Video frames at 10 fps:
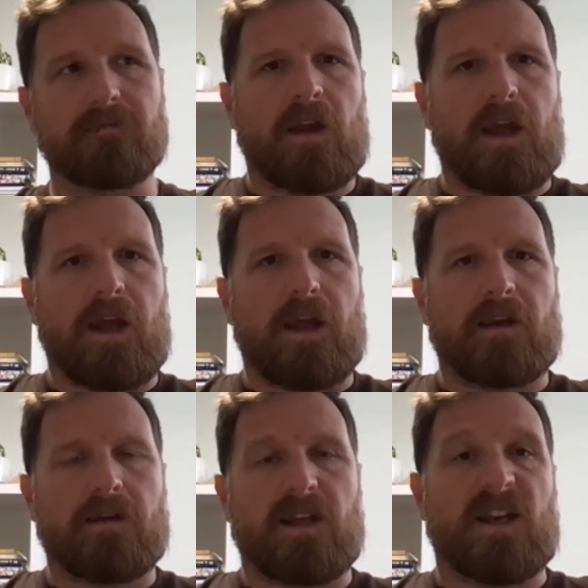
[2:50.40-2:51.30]

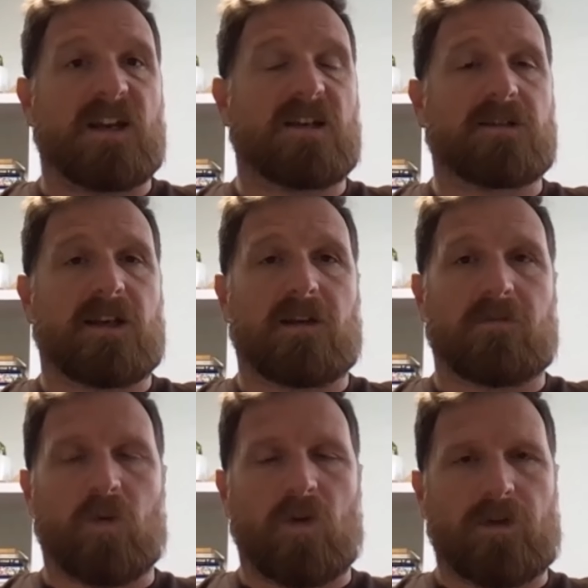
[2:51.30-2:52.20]
and understanding
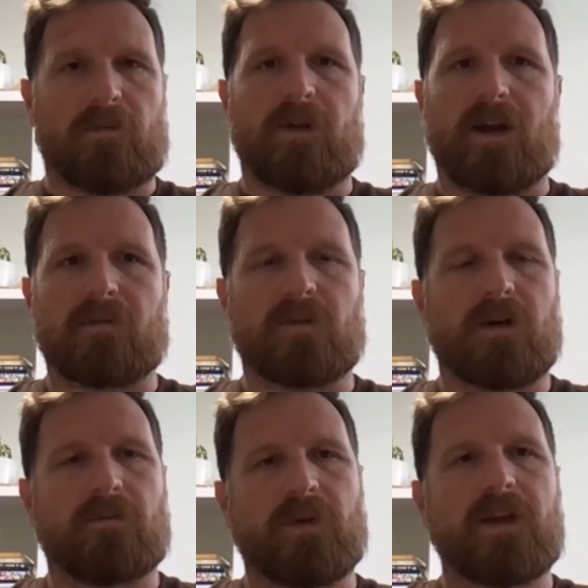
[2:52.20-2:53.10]
what the impact
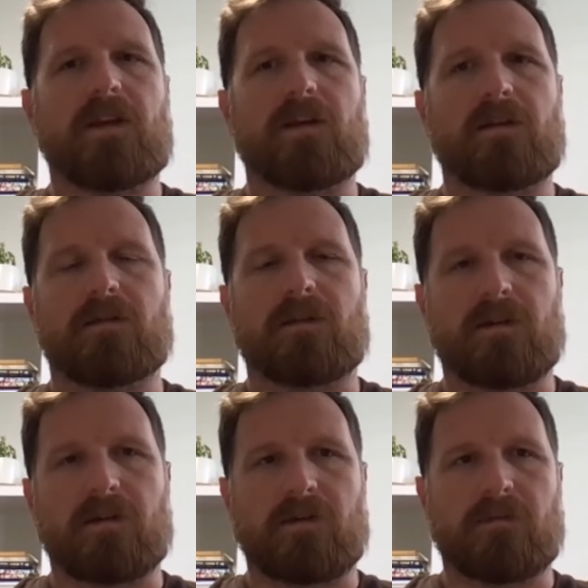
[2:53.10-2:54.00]
might be,
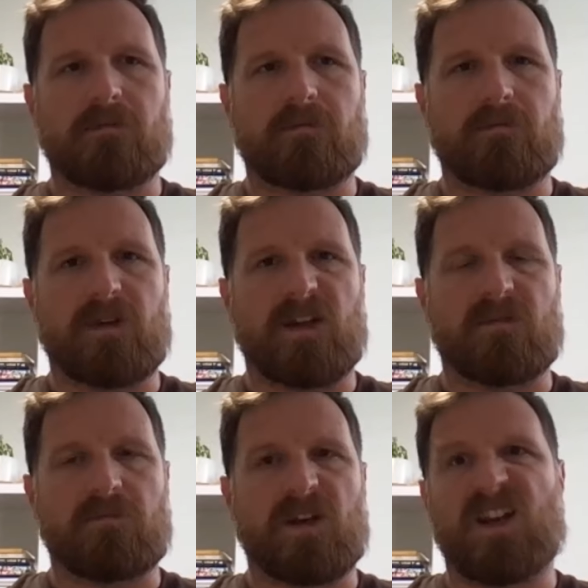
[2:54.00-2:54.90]

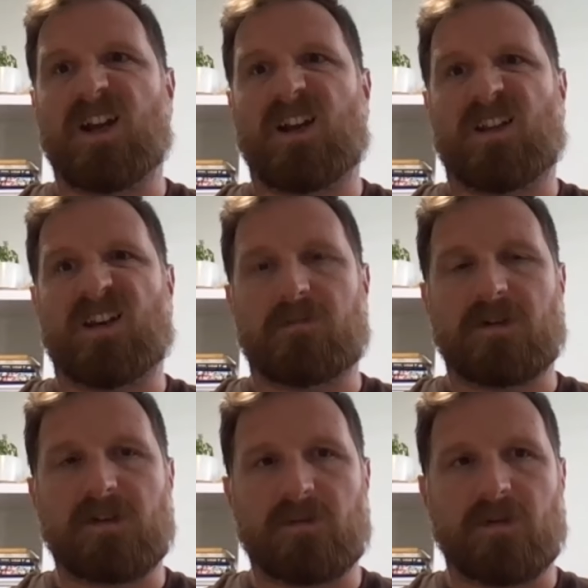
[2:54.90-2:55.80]
and mitigating that as
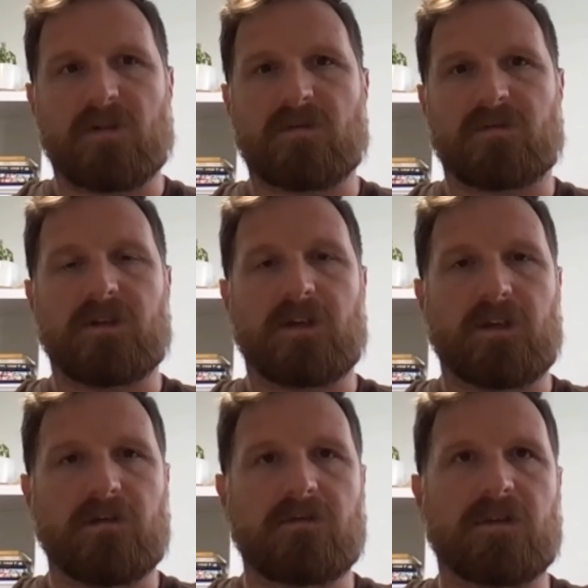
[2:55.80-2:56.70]
much as possible,
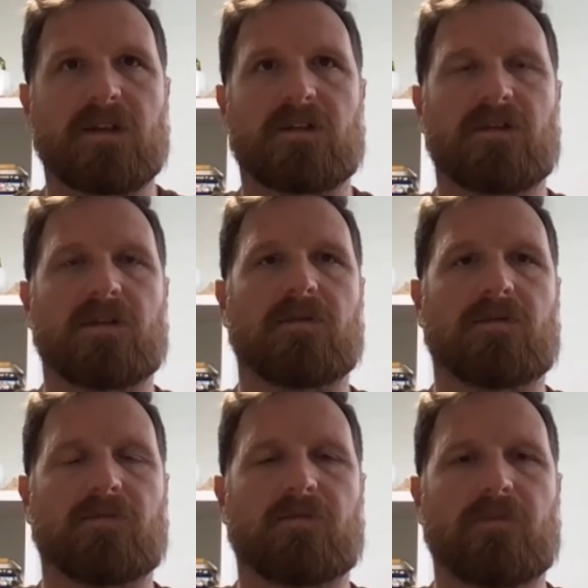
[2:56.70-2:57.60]
really. So that's kind of
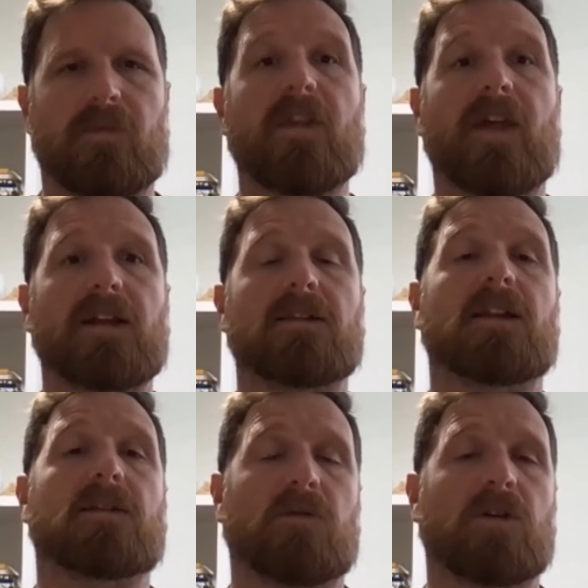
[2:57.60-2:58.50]

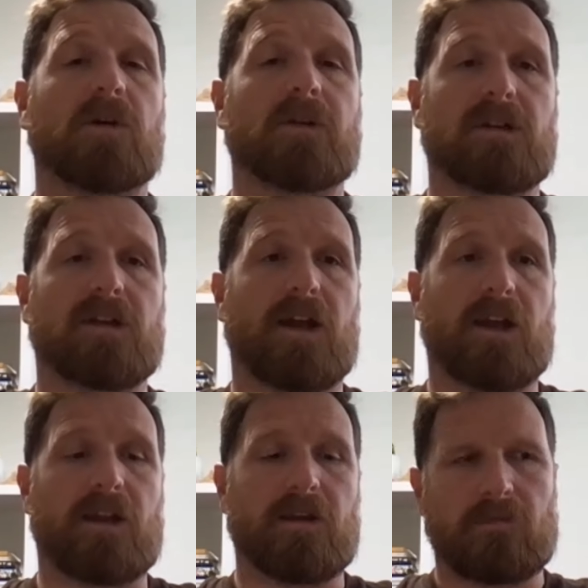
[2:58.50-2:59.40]
that's where I would
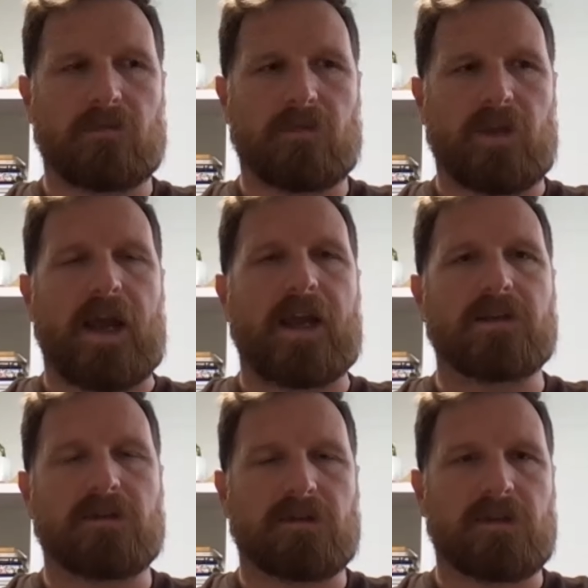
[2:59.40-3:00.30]
say the
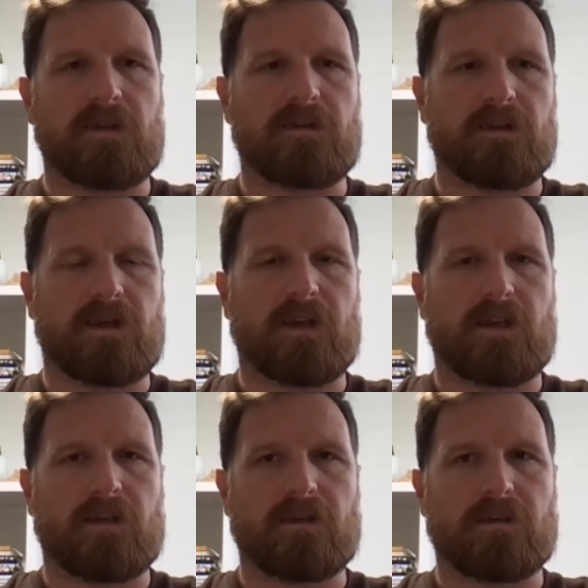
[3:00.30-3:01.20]
agencies
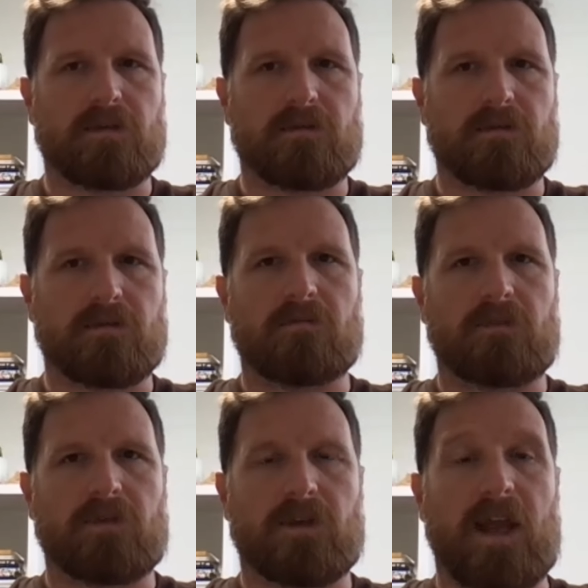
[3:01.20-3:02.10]
and
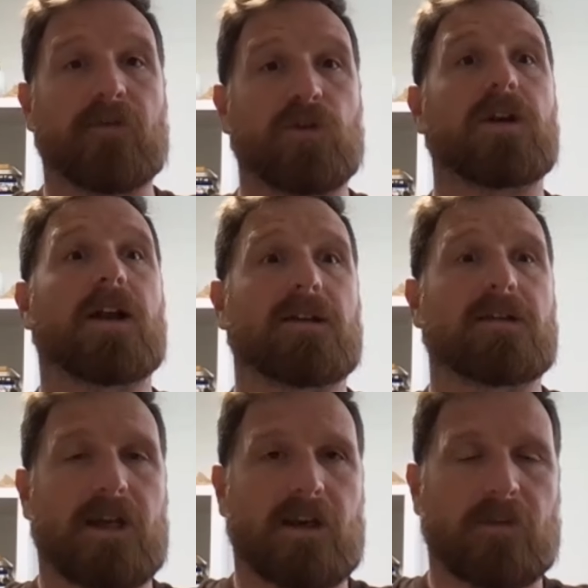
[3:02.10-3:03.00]
have a good
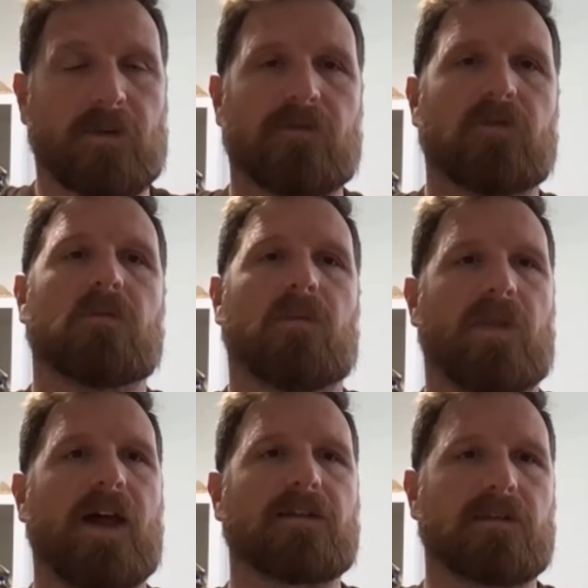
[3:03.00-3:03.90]
understanding of the platform. That's the